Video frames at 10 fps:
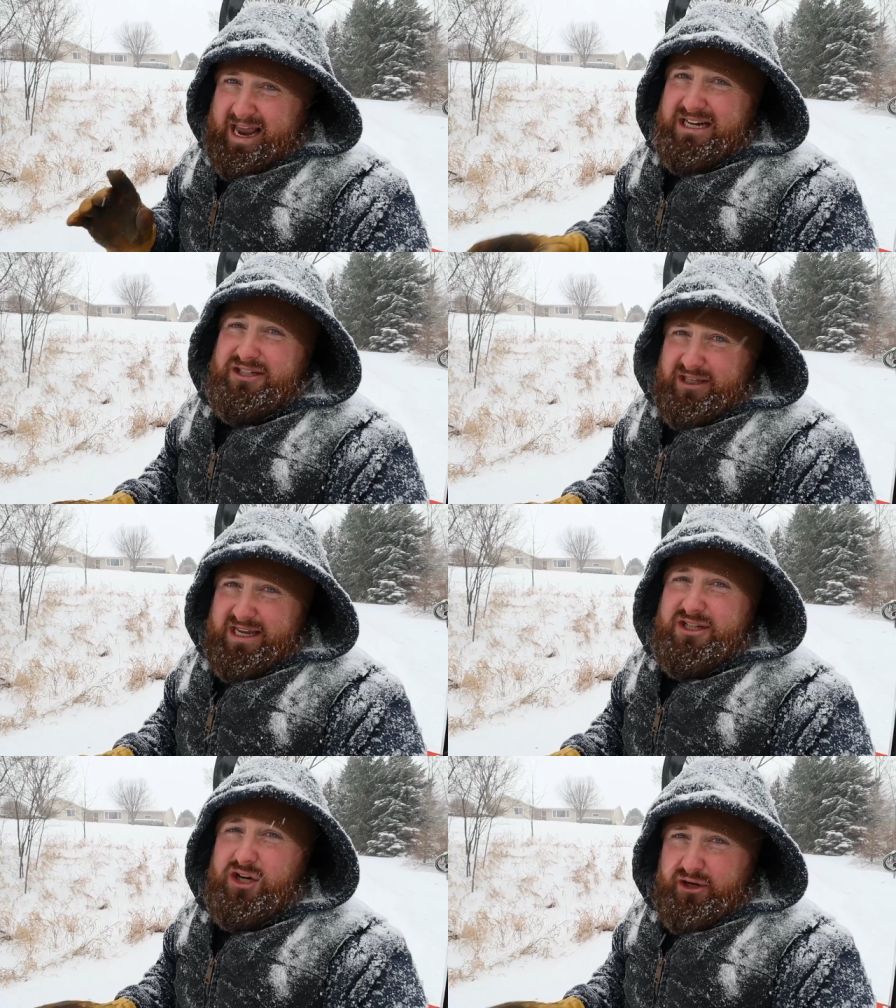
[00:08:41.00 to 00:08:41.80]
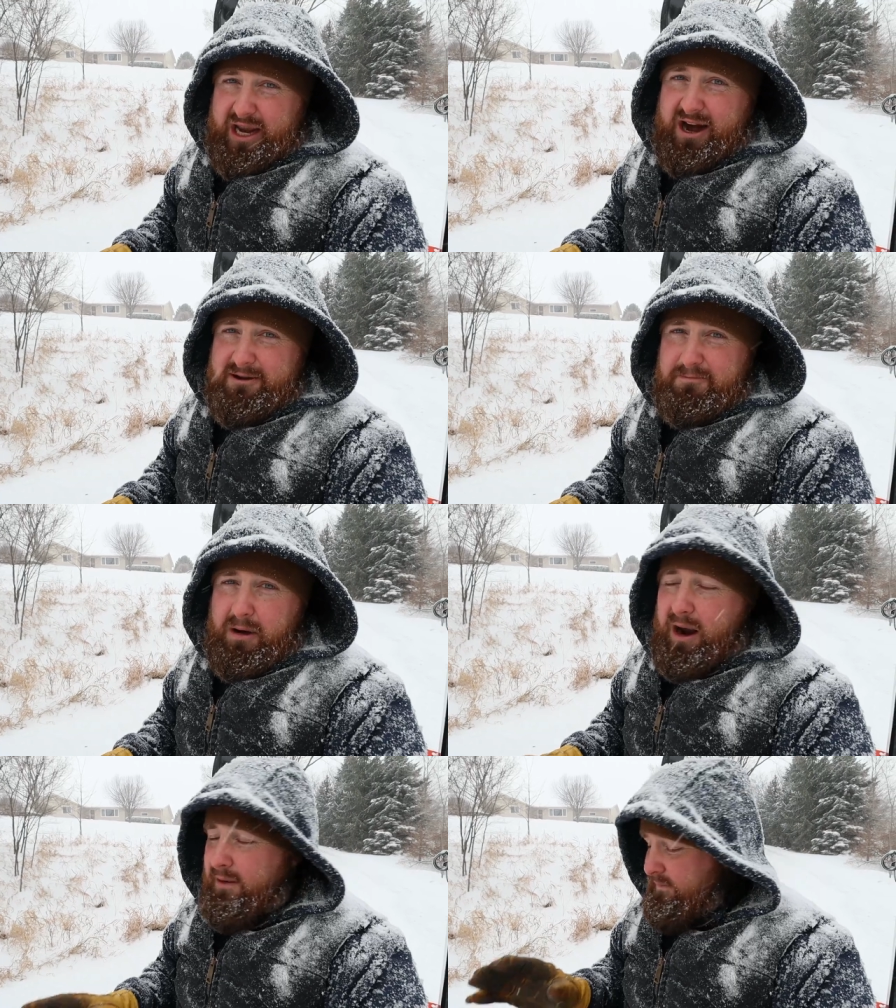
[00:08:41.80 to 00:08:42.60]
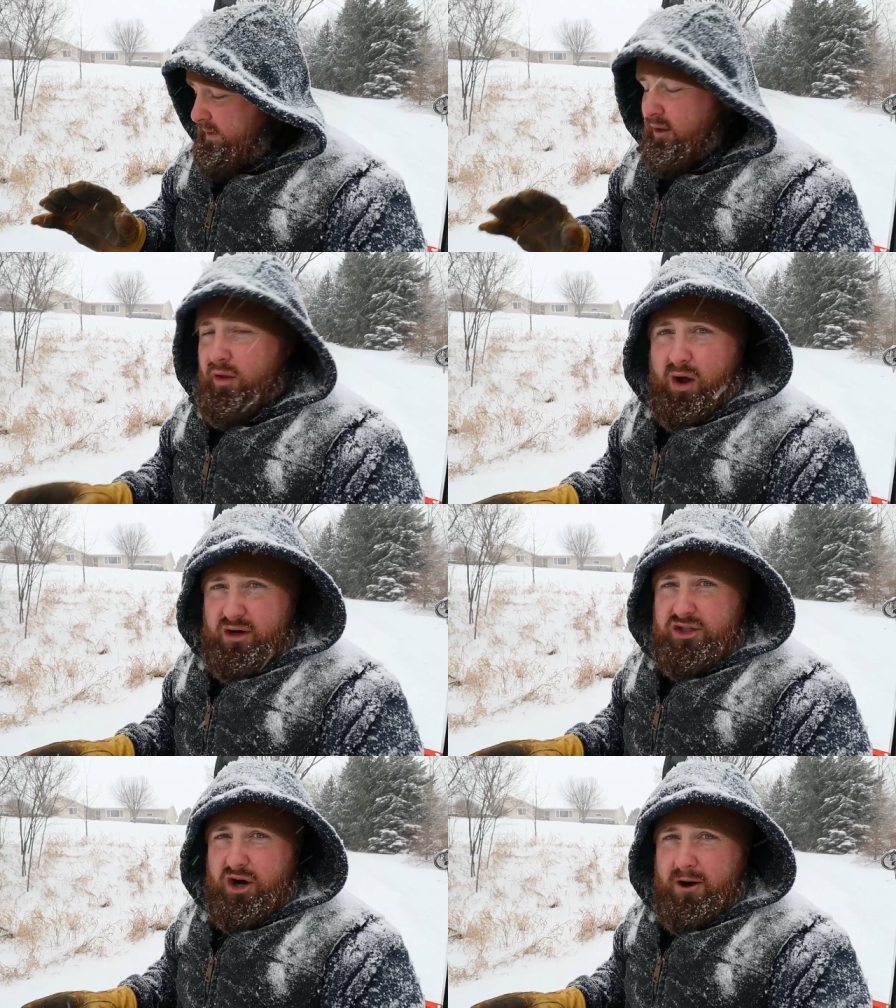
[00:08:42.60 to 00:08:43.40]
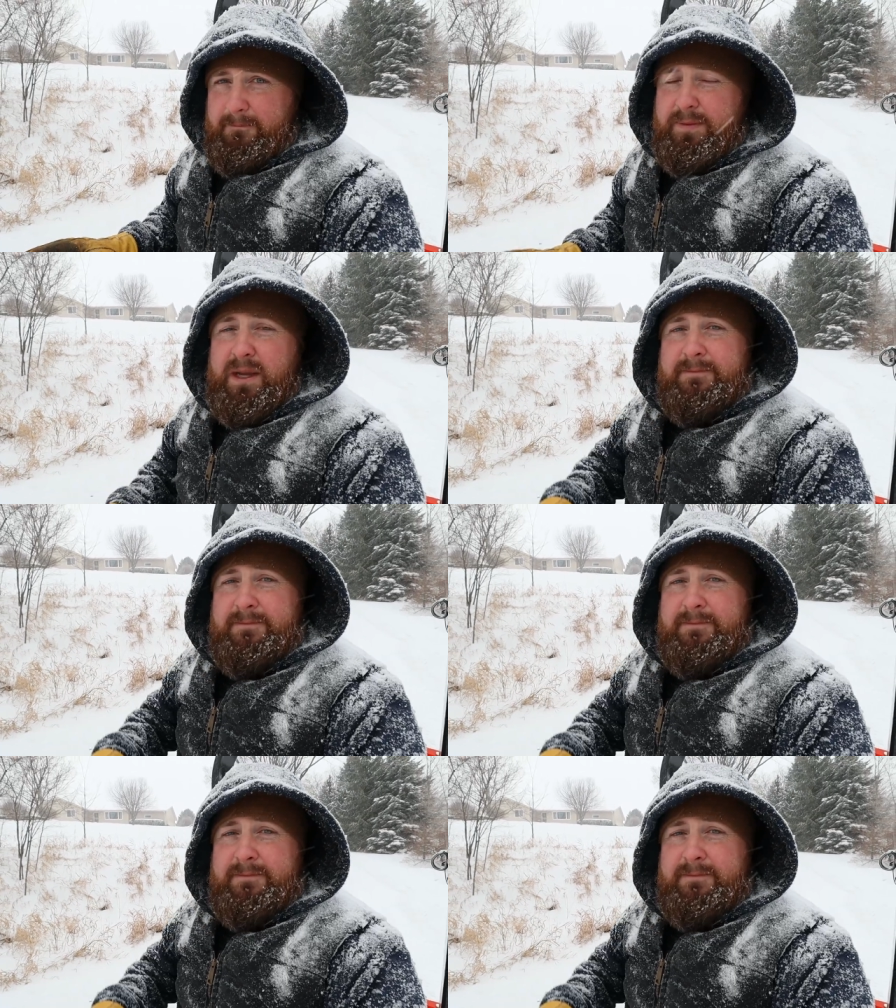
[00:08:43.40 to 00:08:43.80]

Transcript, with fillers: actually took care of the problem long term.